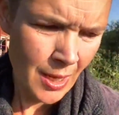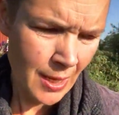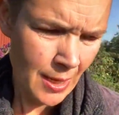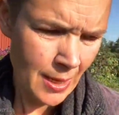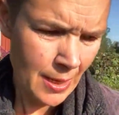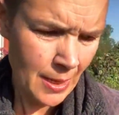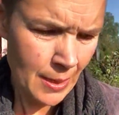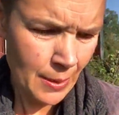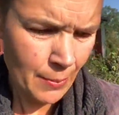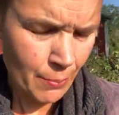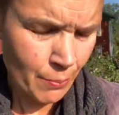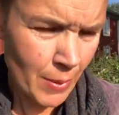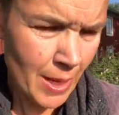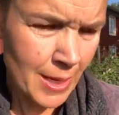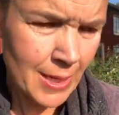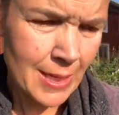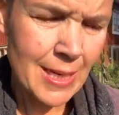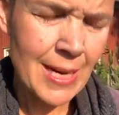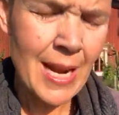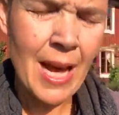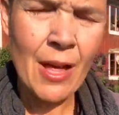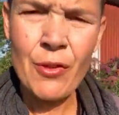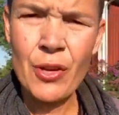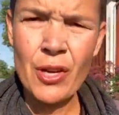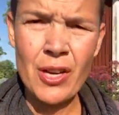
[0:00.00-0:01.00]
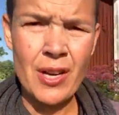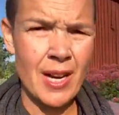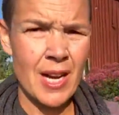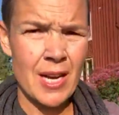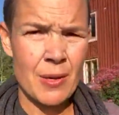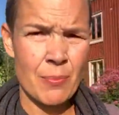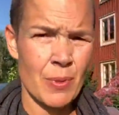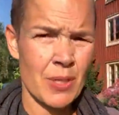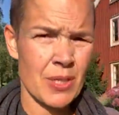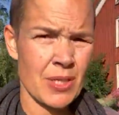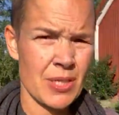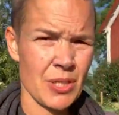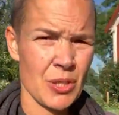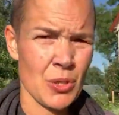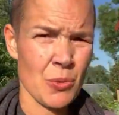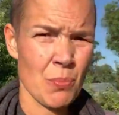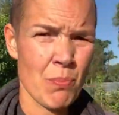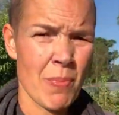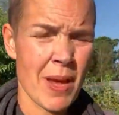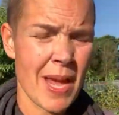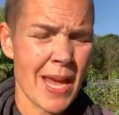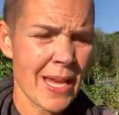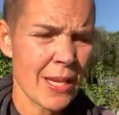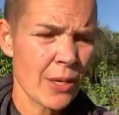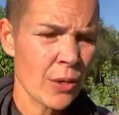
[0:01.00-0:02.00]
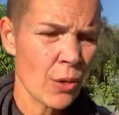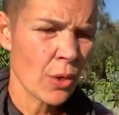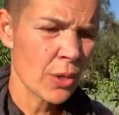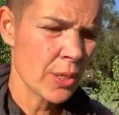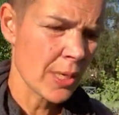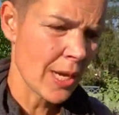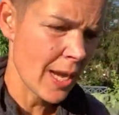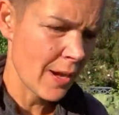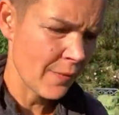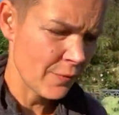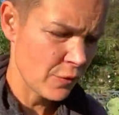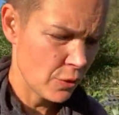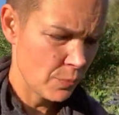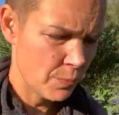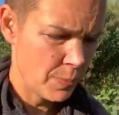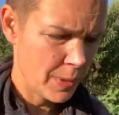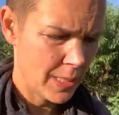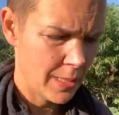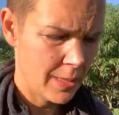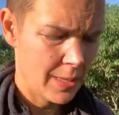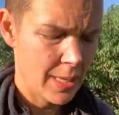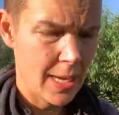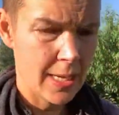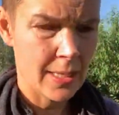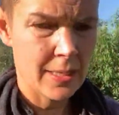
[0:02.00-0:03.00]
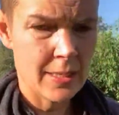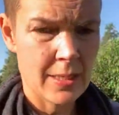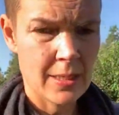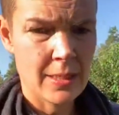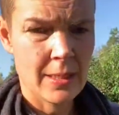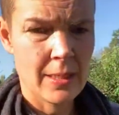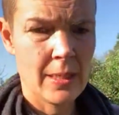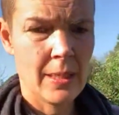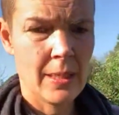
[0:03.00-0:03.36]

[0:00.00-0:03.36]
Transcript: And in other climates, you may not have to be that